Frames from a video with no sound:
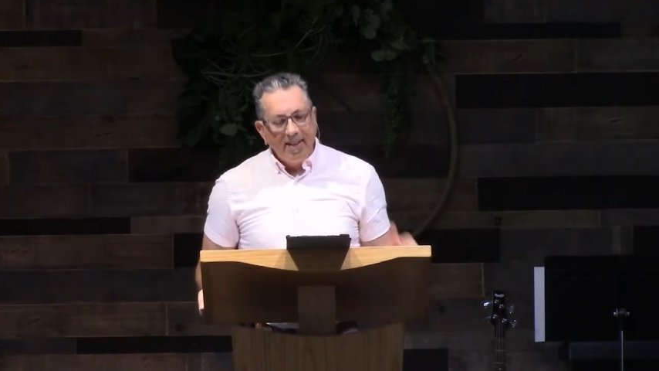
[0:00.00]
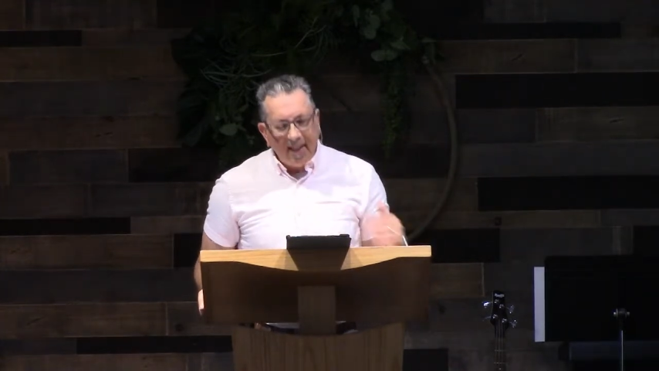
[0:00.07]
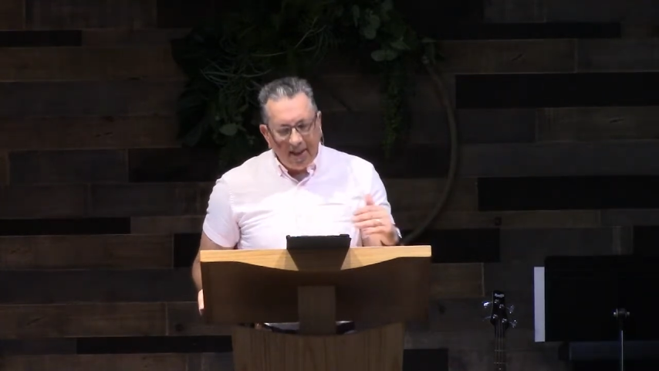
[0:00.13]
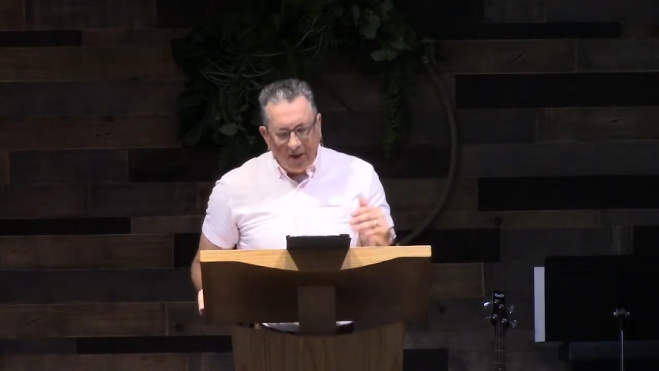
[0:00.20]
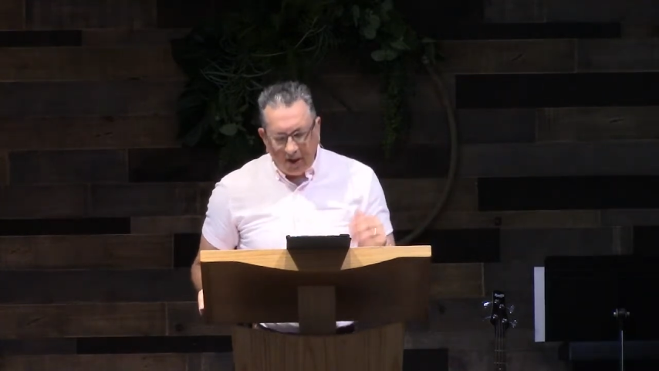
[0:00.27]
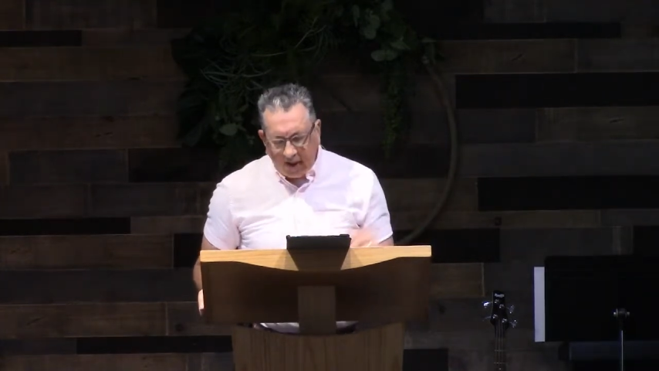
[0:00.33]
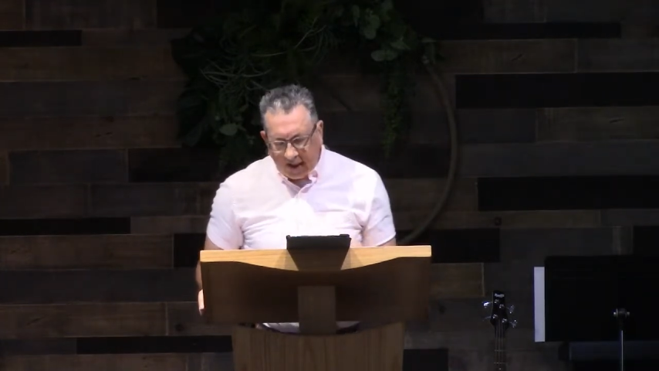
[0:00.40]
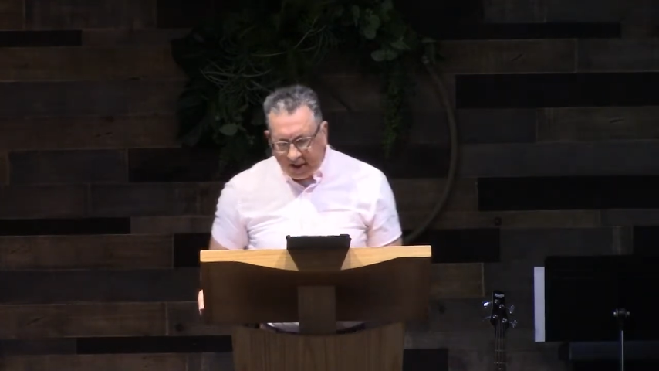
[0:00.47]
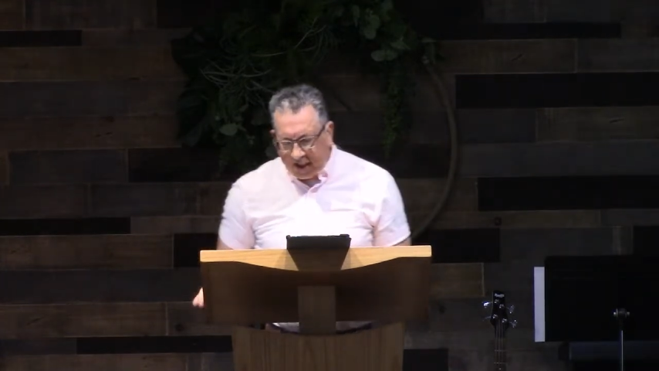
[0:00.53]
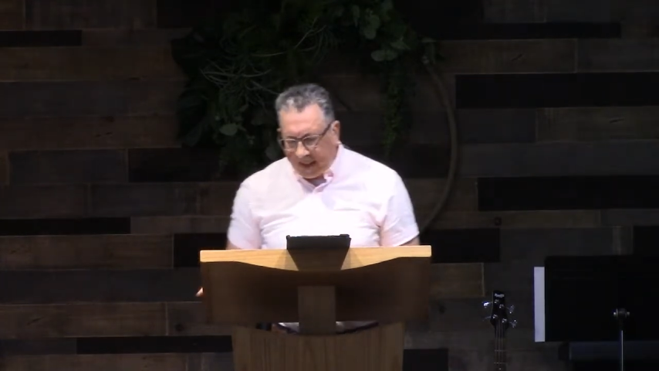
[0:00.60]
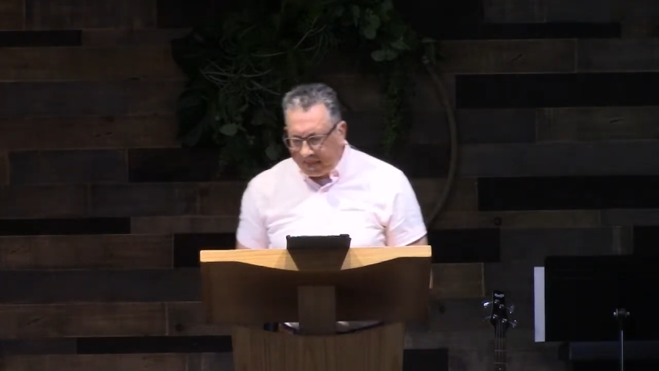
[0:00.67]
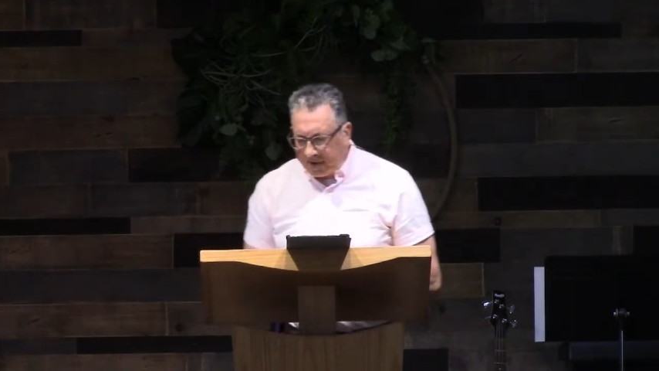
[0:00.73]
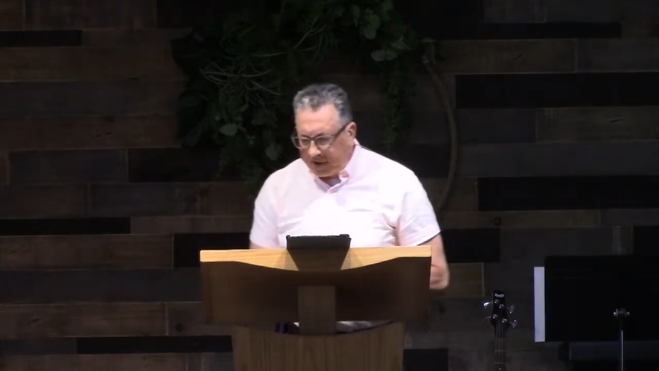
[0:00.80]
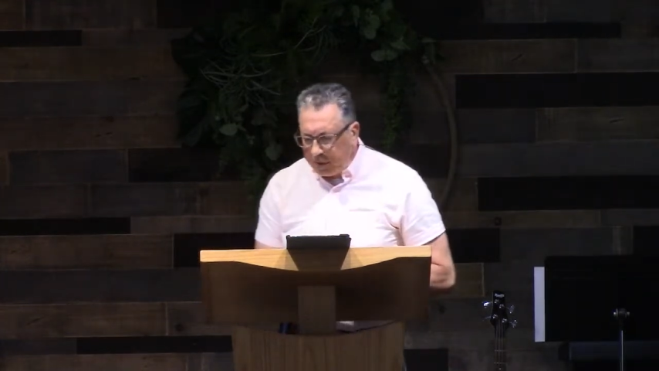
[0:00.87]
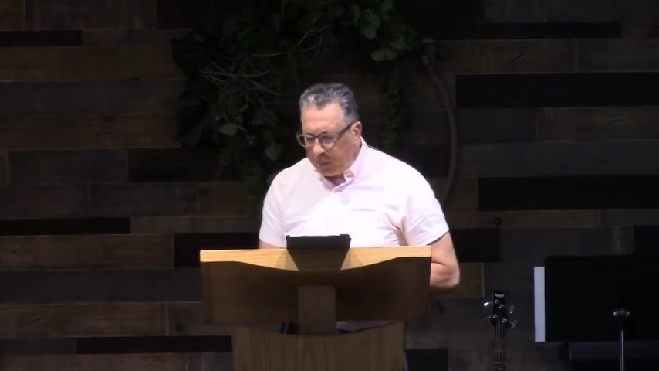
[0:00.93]
Take a look at
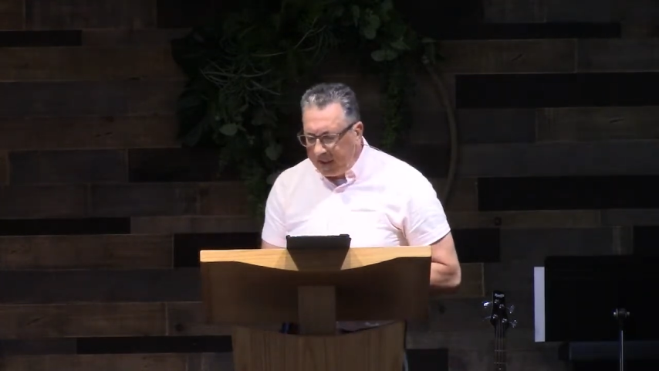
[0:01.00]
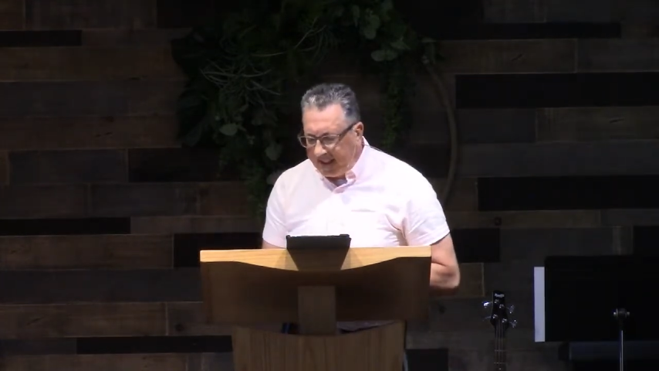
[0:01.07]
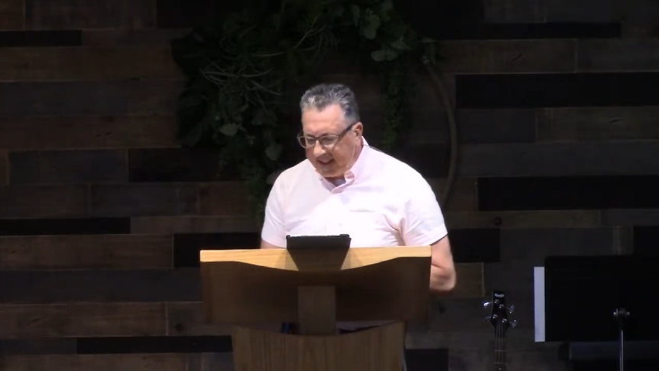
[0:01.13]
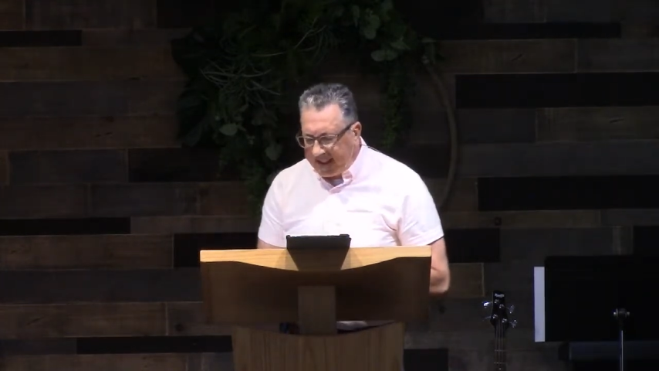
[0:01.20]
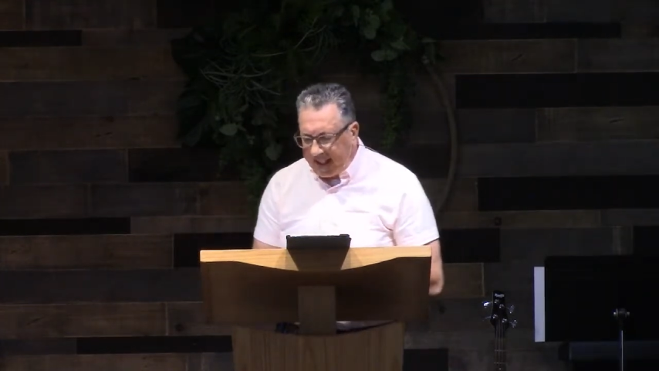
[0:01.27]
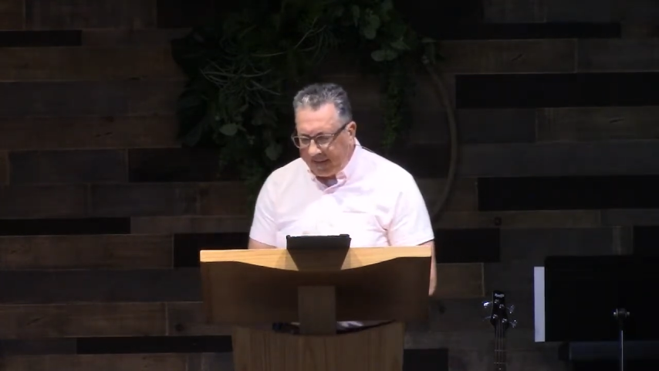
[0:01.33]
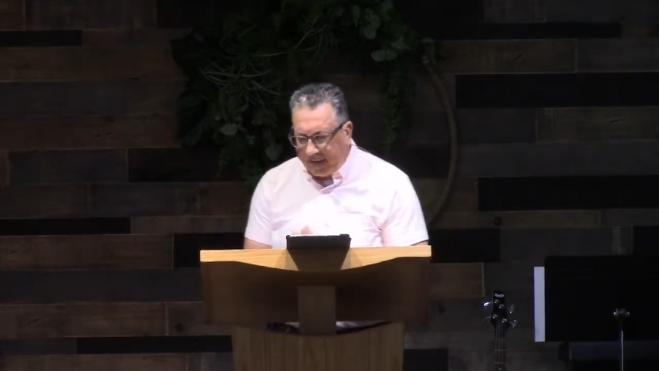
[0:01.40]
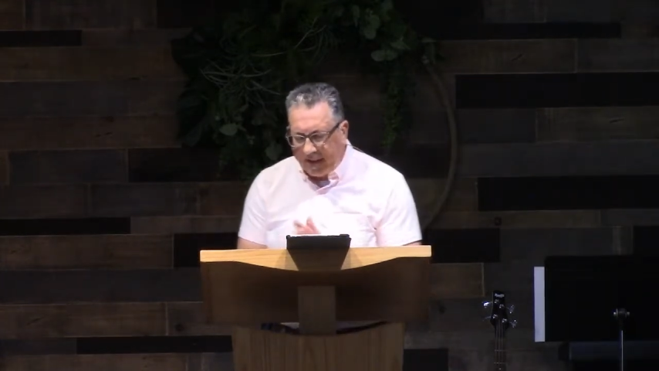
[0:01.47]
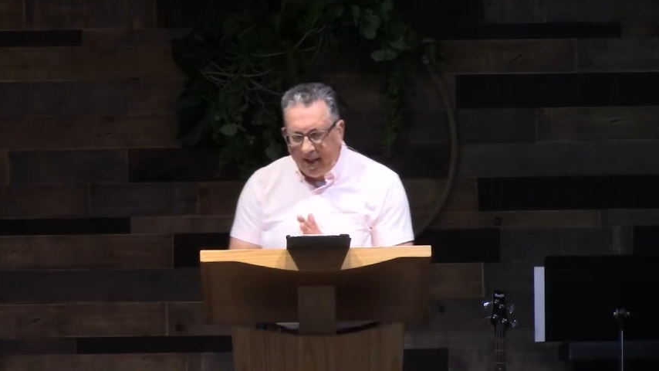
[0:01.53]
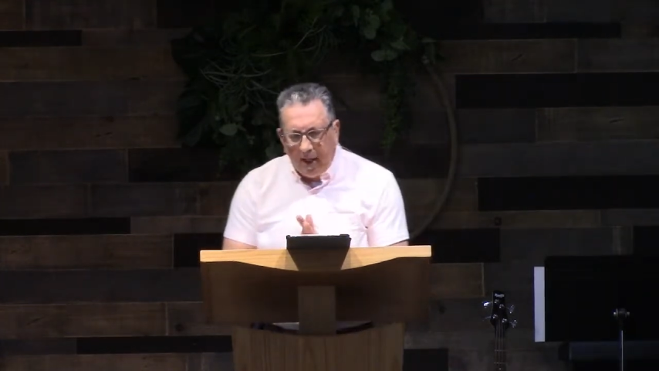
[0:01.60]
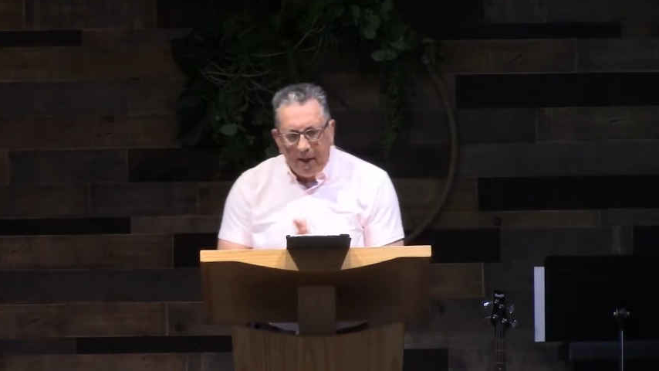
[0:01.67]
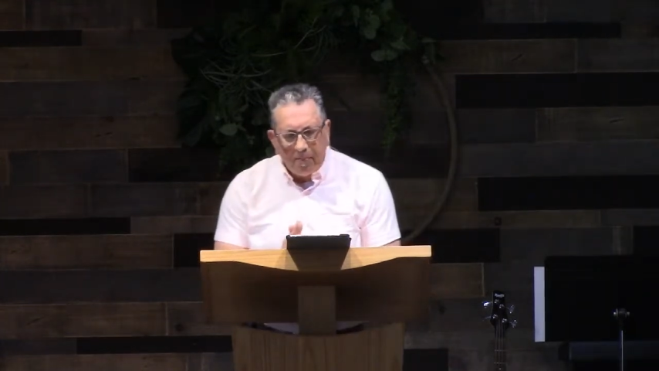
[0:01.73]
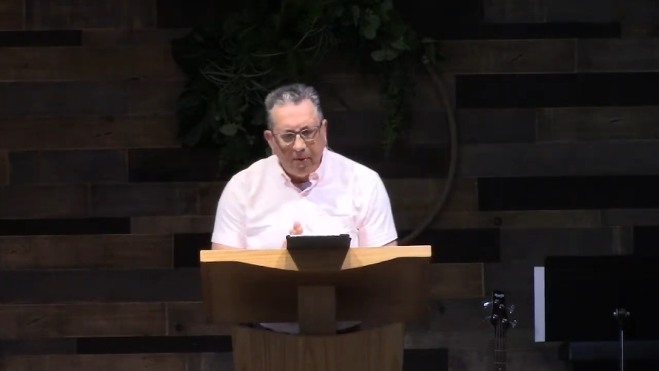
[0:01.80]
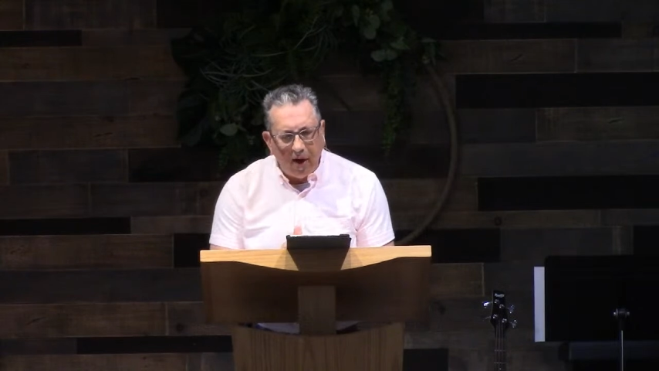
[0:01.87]
chapter 27,